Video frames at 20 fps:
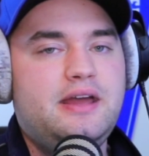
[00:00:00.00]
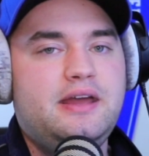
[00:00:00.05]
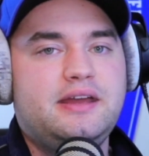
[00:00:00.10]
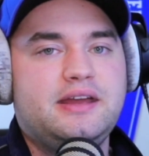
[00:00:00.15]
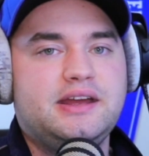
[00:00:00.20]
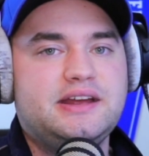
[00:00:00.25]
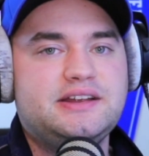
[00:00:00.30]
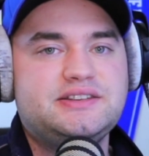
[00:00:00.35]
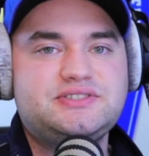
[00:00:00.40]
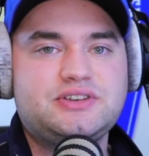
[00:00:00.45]

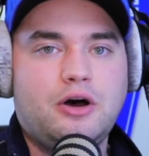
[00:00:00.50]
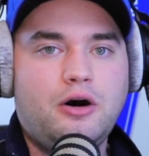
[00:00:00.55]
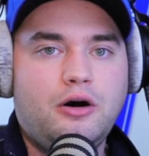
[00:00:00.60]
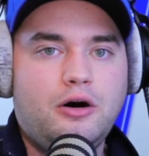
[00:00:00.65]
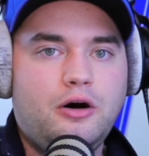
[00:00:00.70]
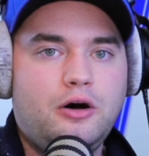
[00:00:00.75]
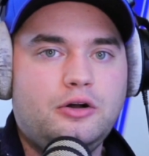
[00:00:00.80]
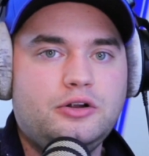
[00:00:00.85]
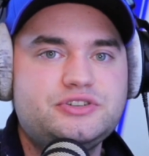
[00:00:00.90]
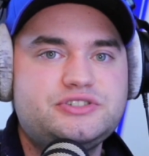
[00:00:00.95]
It's
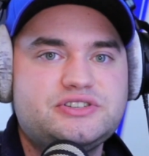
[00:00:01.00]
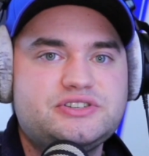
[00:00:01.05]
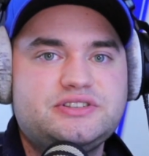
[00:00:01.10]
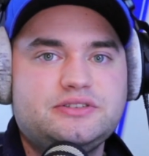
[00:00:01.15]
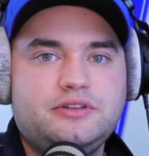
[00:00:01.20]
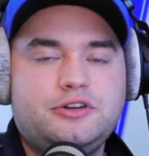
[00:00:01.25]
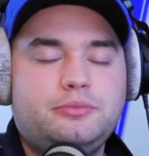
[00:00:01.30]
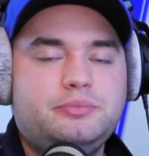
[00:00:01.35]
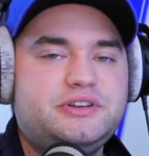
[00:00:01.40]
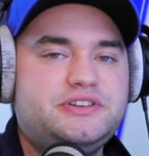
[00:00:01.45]
all just a
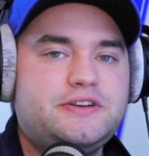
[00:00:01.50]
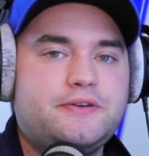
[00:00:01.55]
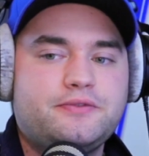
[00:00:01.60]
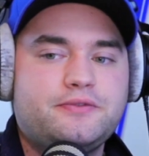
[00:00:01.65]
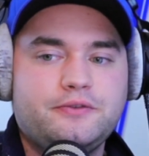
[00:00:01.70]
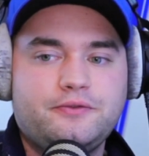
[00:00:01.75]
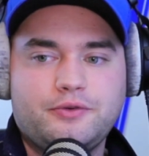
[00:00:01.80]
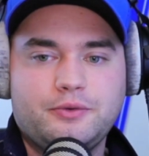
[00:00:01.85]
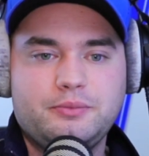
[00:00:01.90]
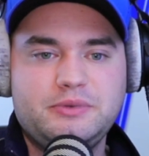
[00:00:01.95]
little bit different
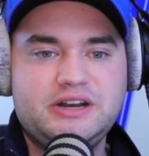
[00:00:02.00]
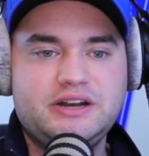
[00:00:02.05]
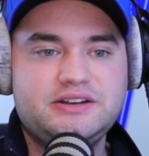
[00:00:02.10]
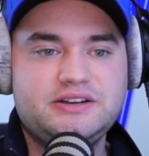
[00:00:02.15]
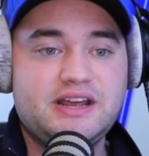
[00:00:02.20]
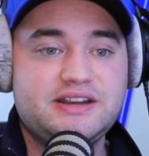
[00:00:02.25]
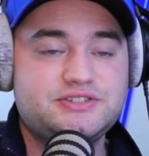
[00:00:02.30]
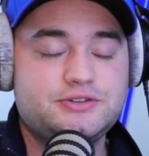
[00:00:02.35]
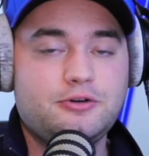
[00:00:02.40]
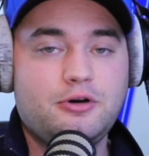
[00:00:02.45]
for me today.
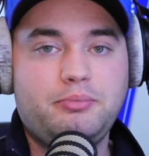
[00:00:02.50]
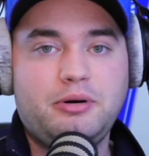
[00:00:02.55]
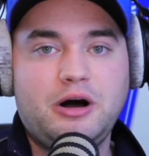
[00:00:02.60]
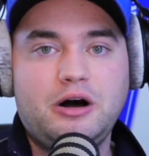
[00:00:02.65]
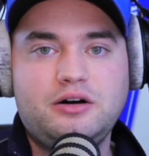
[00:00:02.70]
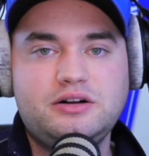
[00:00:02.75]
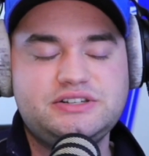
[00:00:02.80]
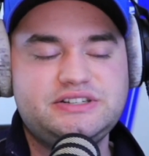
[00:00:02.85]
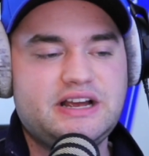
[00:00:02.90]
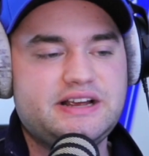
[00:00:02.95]
So
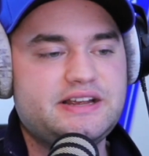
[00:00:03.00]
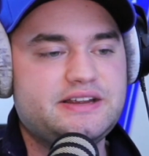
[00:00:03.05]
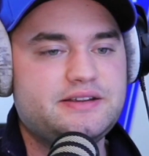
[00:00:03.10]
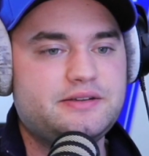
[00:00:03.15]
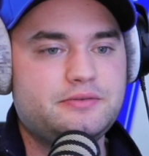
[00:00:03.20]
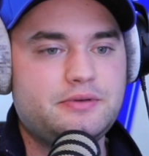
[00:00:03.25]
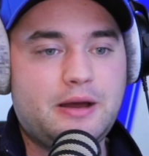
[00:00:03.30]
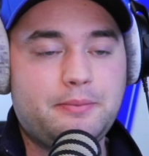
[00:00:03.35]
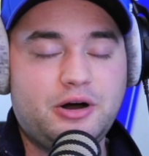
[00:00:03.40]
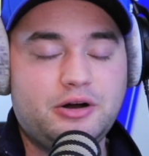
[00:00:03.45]

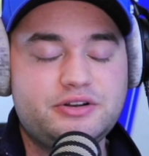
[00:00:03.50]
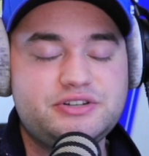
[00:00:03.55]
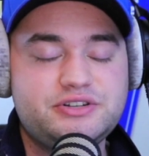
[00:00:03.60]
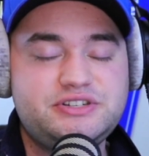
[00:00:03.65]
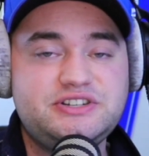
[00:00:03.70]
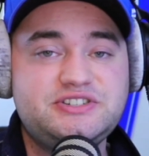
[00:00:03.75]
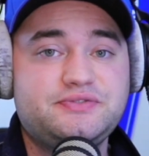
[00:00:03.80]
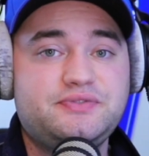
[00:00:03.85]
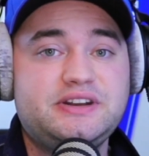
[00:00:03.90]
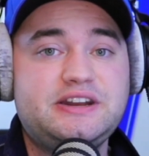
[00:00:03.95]
apologies
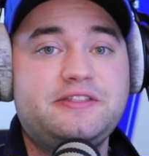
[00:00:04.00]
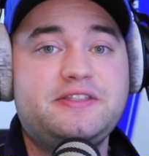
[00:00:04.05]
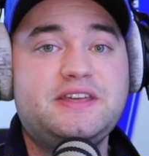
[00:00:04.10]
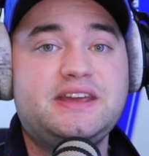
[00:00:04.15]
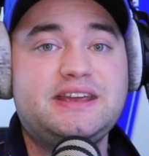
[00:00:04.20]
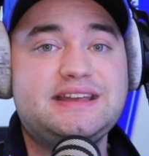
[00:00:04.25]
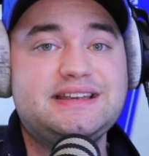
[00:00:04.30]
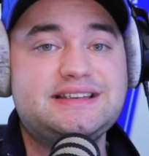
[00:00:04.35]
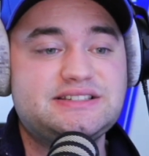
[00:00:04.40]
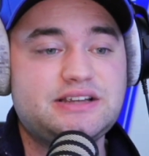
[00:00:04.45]
if anything
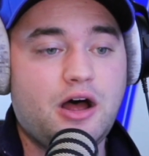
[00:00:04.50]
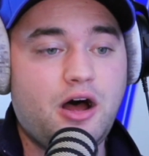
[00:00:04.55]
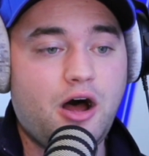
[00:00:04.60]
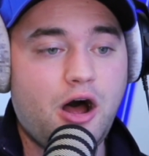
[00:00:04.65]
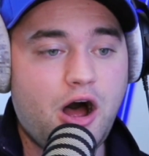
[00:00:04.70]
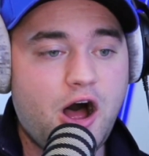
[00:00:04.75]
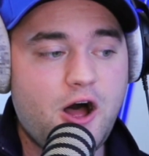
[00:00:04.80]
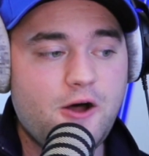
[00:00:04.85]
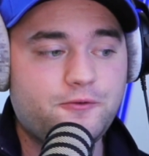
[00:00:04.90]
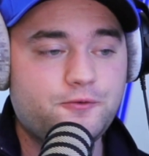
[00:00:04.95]
is
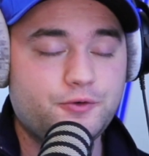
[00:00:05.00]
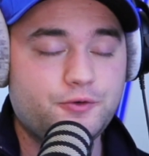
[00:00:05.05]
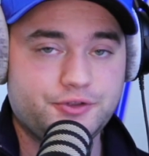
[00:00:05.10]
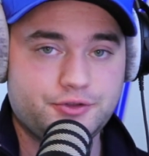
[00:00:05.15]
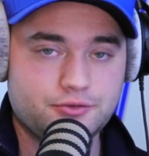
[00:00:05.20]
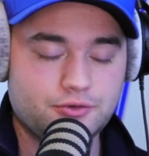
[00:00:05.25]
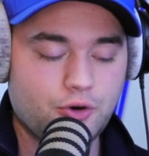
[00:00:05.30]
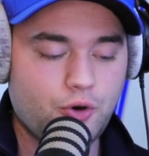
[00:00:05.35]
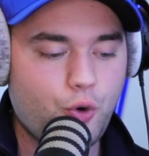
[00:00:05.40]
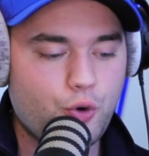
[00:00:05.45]
off with the
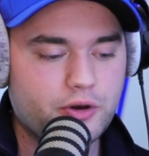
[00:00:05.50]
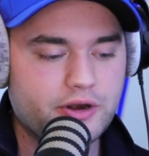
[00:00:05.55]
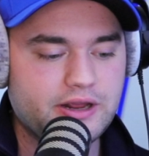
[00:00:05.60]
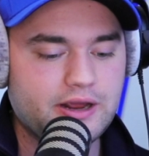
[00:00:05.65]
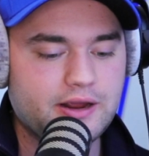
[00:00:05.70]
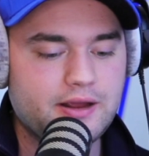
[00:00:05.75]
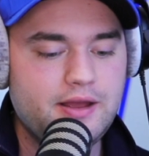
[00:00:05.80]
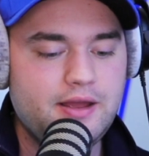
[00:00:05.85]
recording.